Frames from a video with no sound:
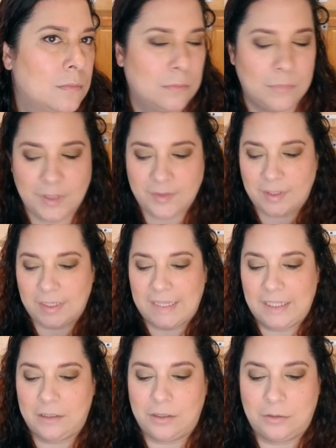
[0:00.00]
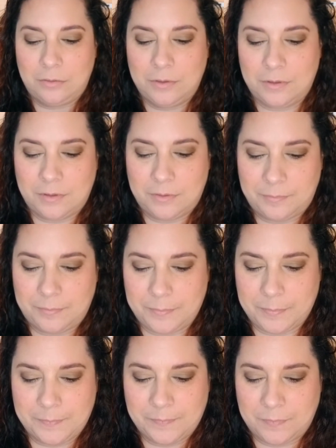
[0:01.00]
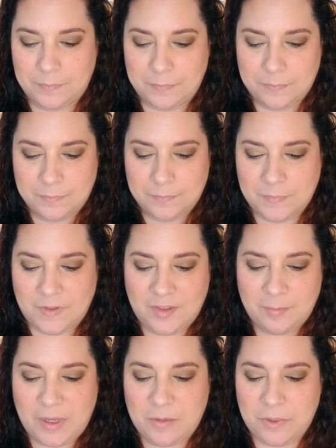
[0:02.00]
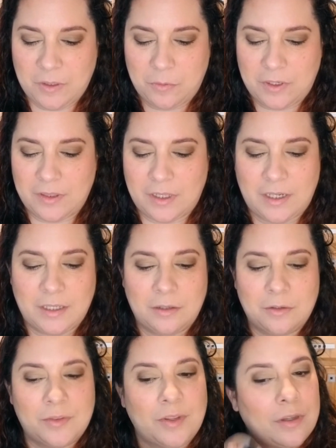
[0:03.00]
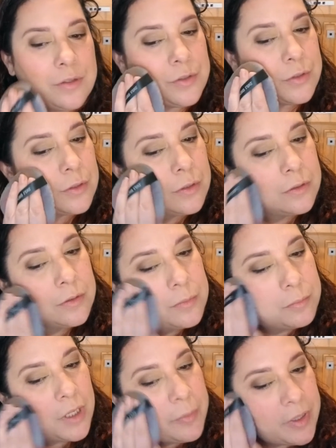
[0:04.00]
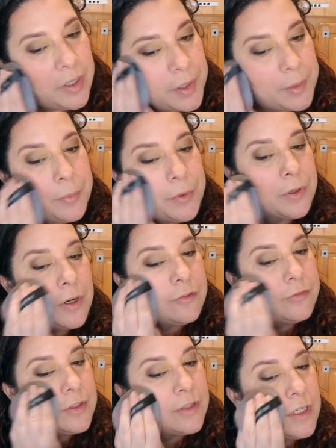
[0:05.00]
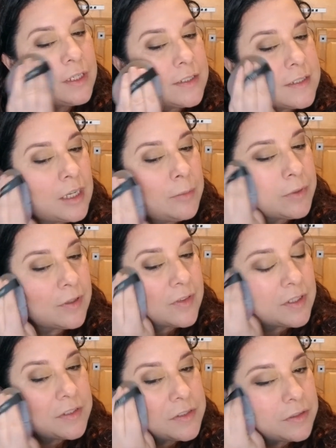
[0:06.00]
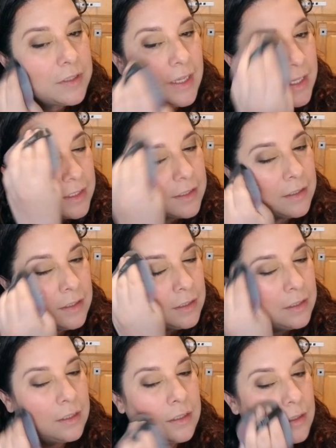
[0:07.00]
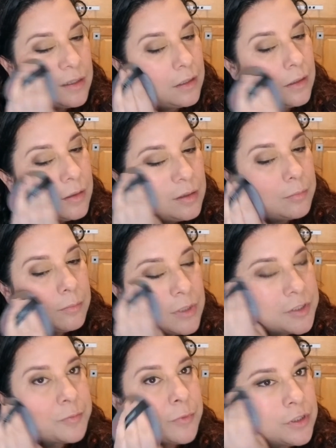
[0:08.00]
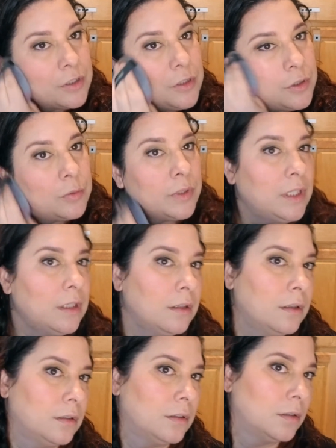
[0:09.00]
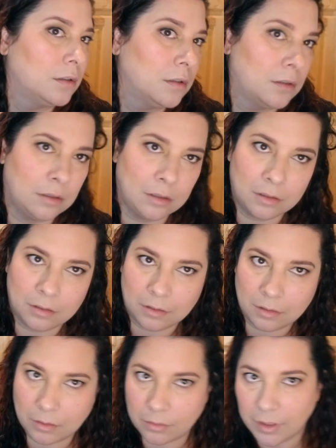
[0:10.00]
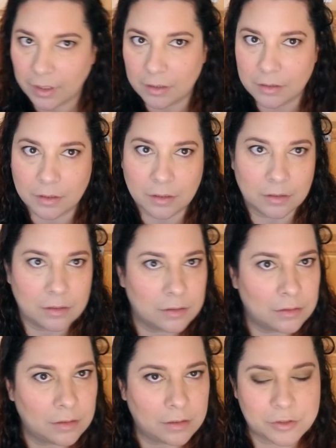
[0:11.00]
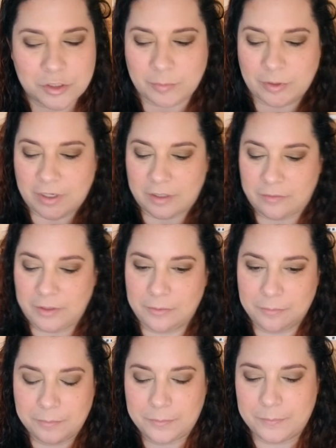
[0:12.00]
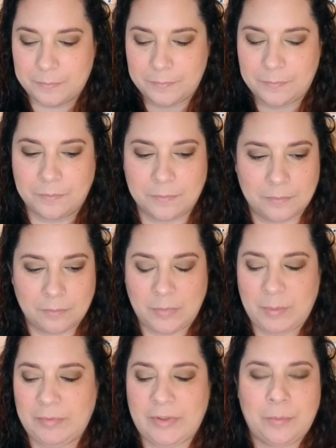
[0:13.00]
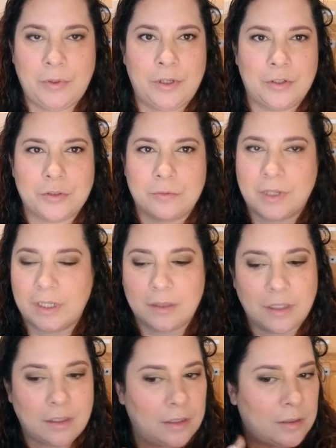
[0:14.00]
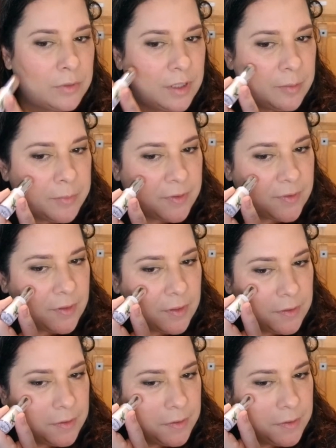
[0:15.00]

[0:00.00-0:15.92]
That's a light glow. This might be one that I use under my makeup more often than on top because I do like much more glowy. Get a little shimmer out of it. Maybe if I put it directly on, what happens then?